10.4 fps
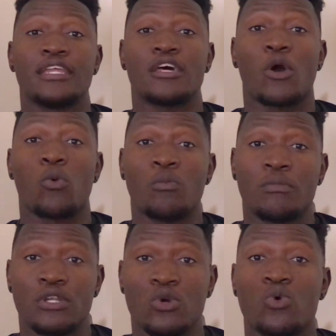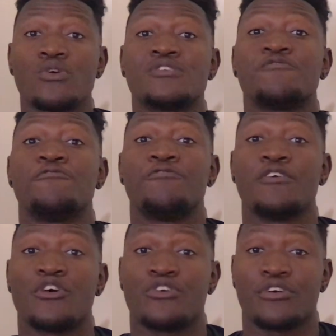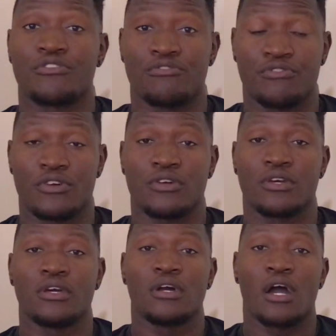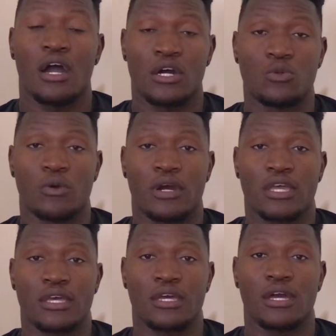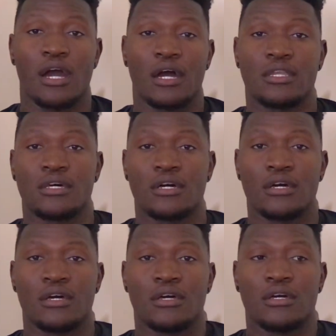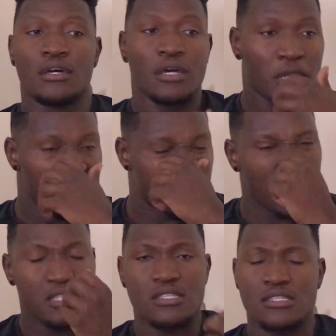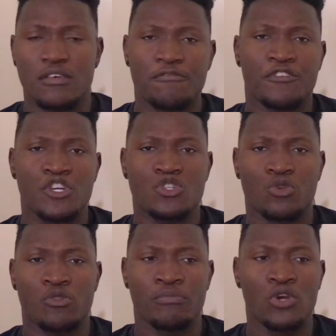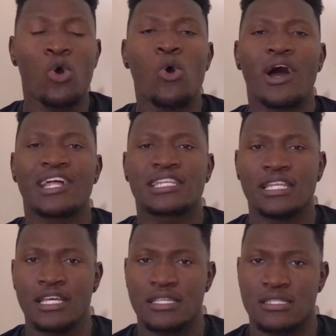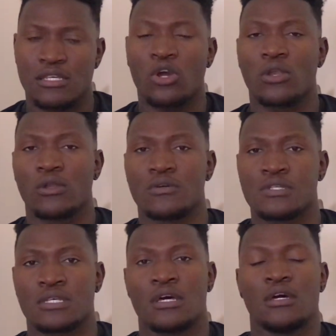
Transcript: a woman who is very, very hardworking and shares the same vision with me, or at least close.